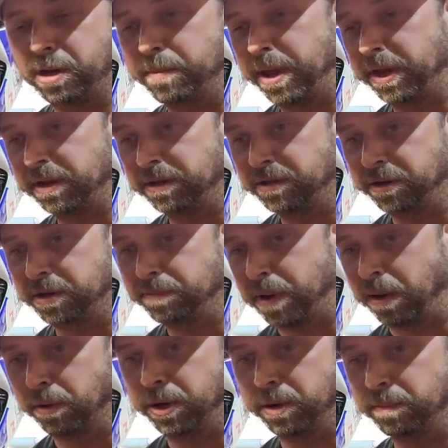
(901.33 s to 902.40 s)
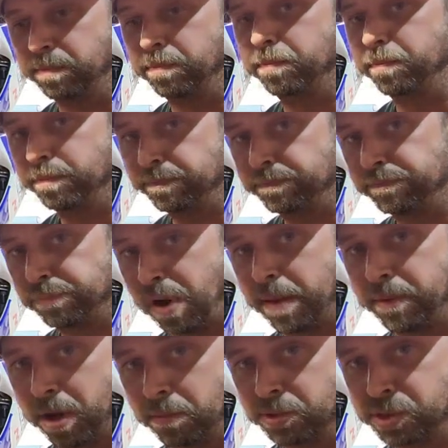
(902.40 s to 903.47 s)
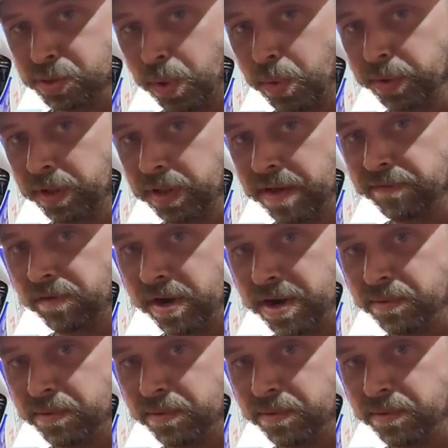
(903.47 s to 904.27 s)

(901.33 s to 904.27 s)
and you're making a ton of power, you're probably almost throwing the lever